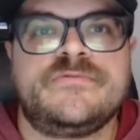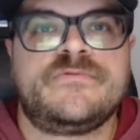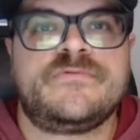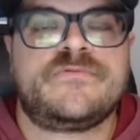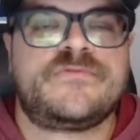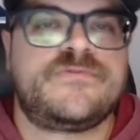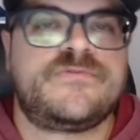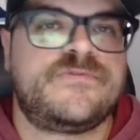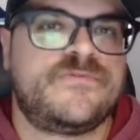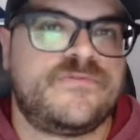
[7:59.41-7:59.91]

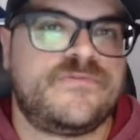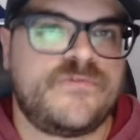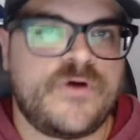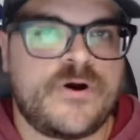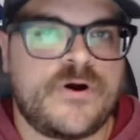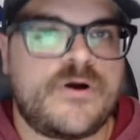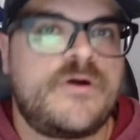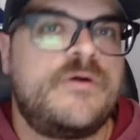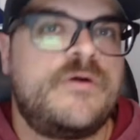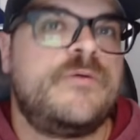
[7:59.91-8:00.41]

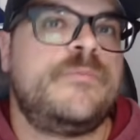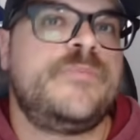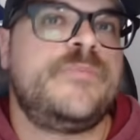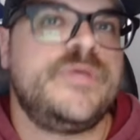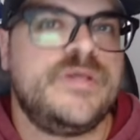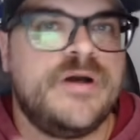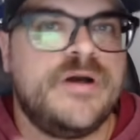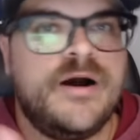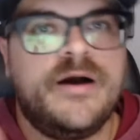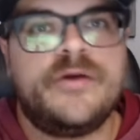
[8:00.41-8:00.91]
far
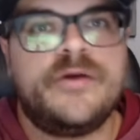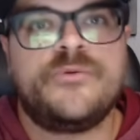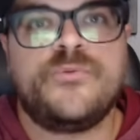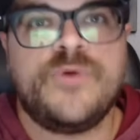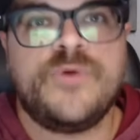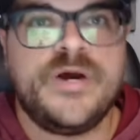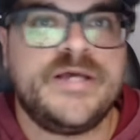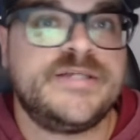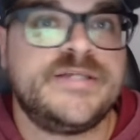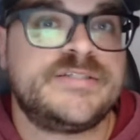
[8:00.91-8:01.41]
beyond
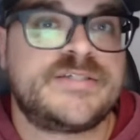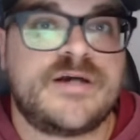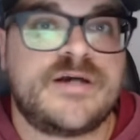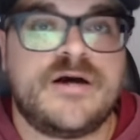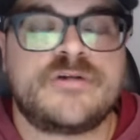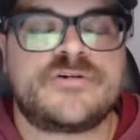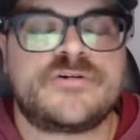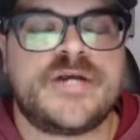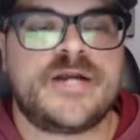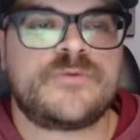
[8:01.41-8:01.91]
what his
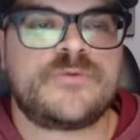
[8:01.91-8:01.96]
contract